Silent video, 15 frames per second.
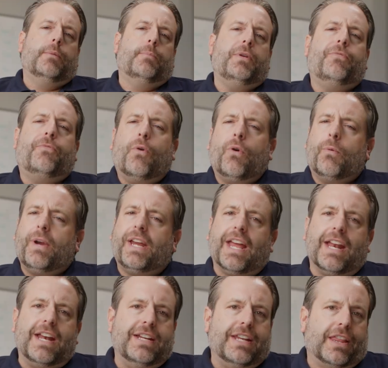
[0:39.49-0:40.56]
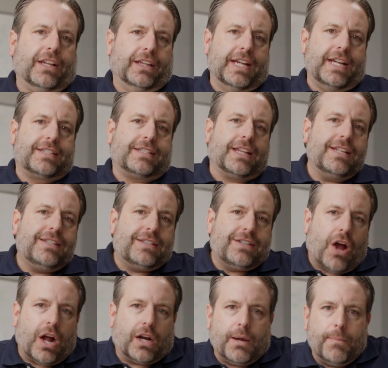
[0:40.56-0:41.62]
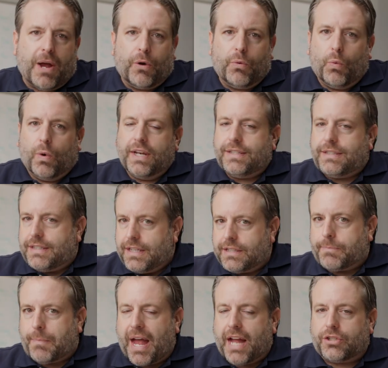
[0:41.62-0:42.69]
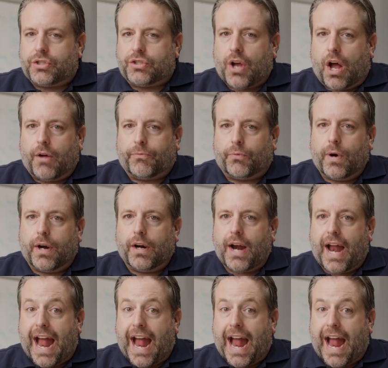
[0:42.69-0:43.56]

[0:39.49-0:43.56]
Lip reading: Before we get into the list, let's talk about what dispatch software